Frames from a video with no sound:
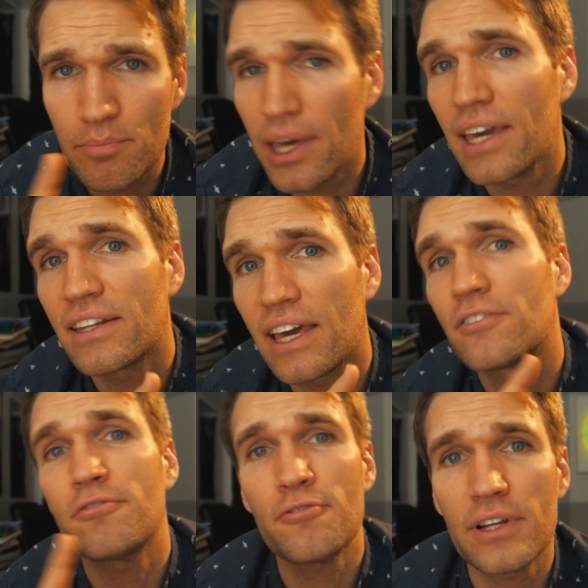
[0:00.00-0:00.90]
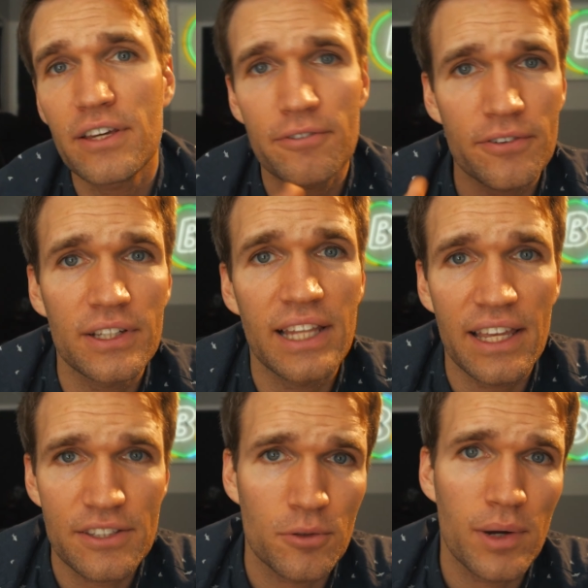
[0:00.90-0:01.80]
paid and free
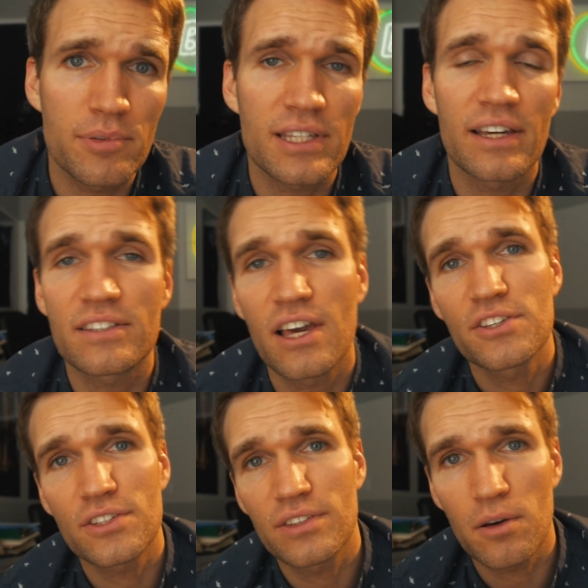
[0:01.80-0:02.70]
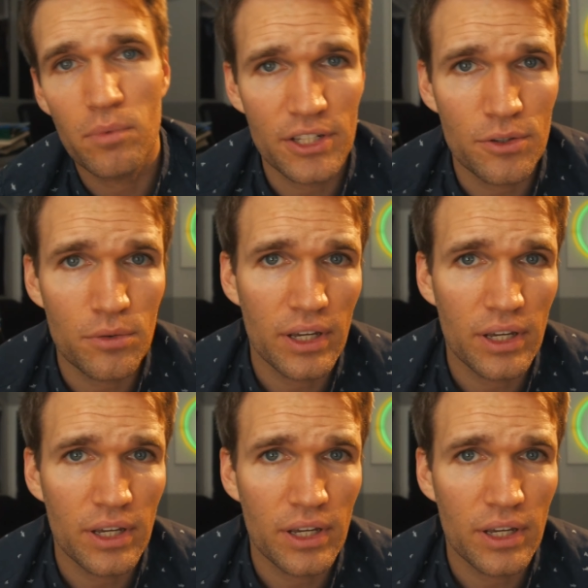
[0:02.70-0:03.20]
freelancer websites so that when you